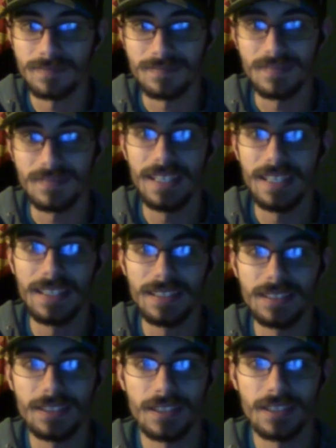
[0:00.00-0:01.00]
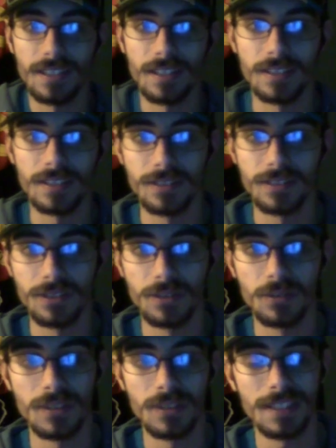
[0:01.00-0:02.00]
is
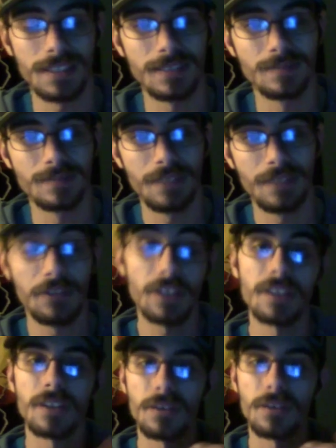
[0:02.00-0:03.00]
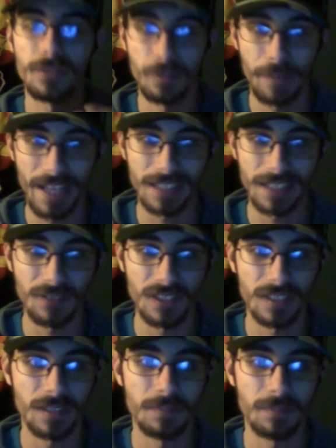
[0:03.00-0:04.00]
to, if you're going to go through a passive
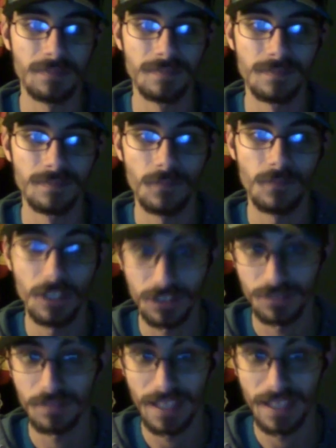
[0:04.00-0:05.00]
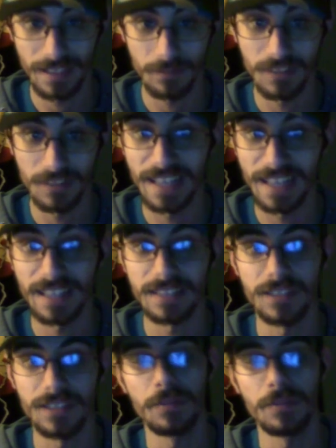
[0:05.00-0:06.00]
system, which what I like to do,